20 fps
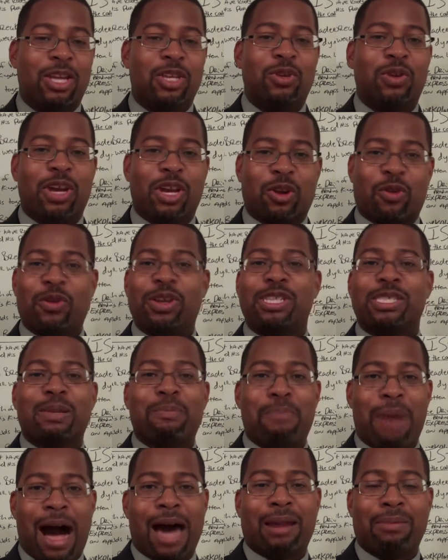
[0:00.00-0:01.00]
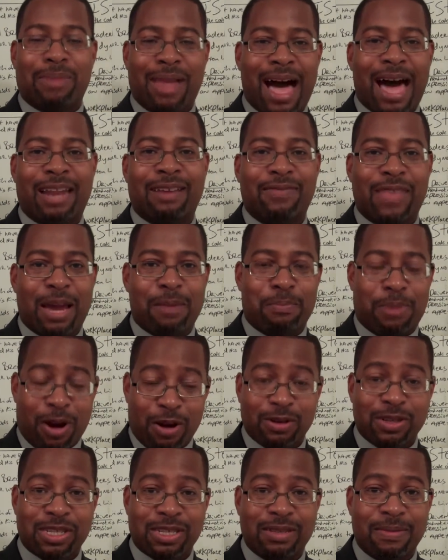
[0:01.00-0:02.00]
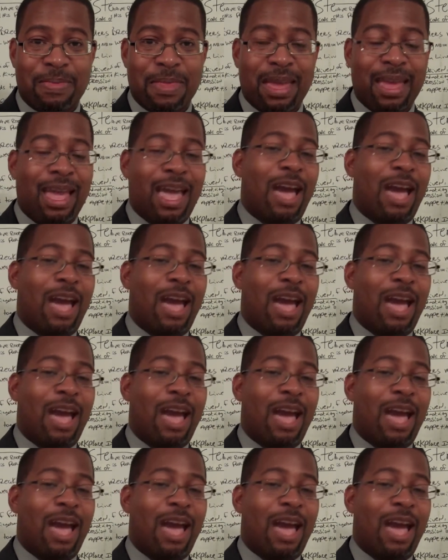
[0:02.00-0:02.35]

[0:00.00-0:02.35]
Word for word: you increase the bottom line of that person.